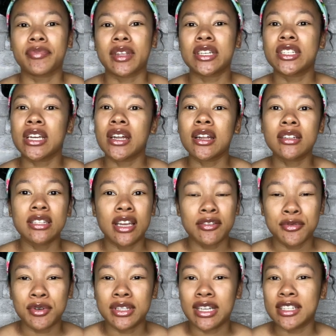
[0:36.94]
Shout out to
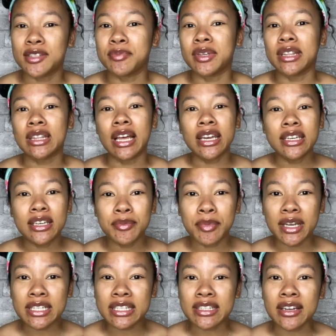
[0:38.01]
everyone that's been liking
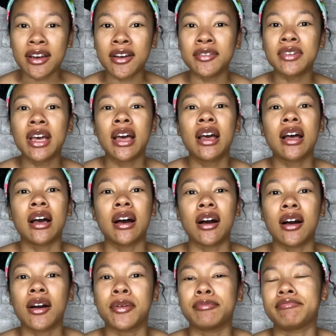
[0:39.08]
my stuff,
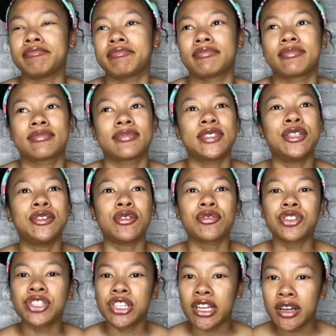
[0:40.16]
you know,
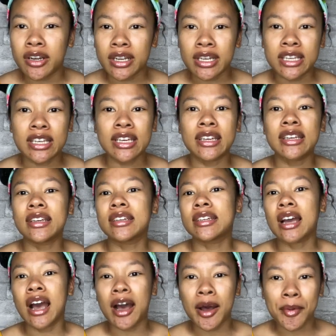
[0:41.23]
sharing it,
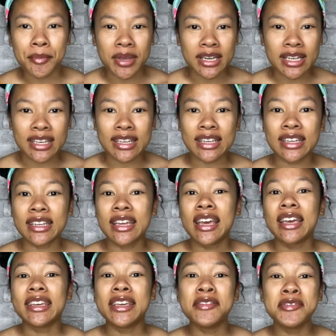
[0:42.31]
commenting it,
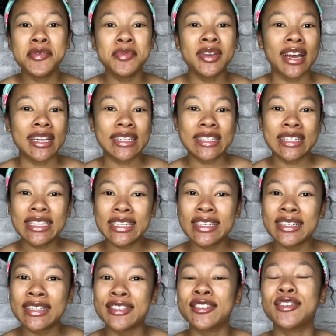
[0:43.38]
giving me
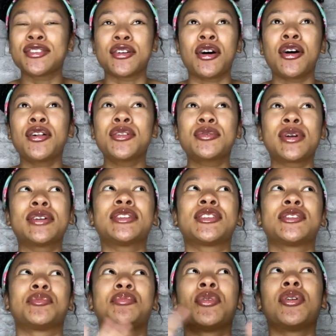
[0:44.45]
ideas, just all around
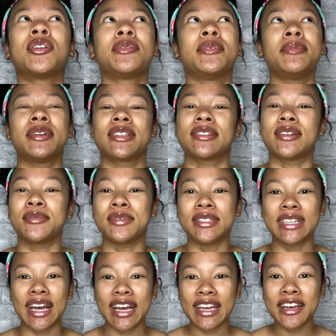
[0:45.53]
supporting me, because I would
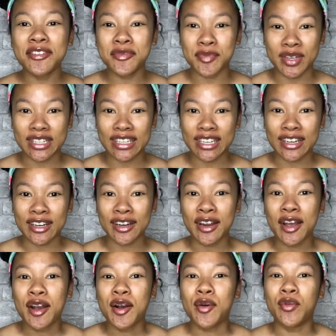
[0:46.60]
not have been here
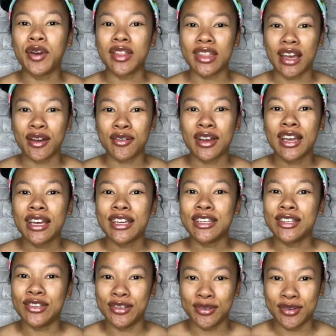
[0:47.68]
without
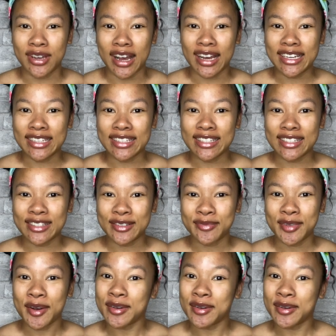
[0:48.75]
you guys.